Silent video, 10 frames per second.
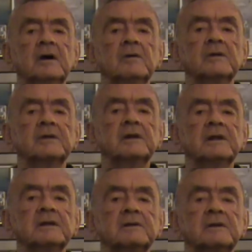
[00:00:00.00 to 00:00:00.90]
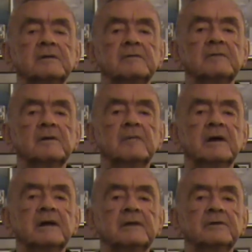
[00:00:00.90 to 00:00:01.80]
with a
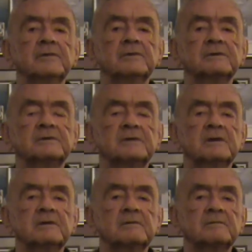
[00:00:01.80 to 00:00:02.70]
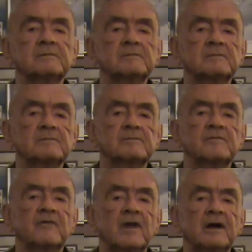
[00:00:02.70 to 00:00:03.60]
man who was
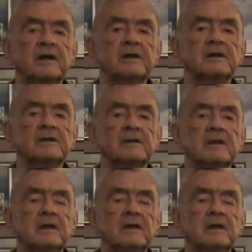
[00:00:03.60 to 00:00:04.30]
flying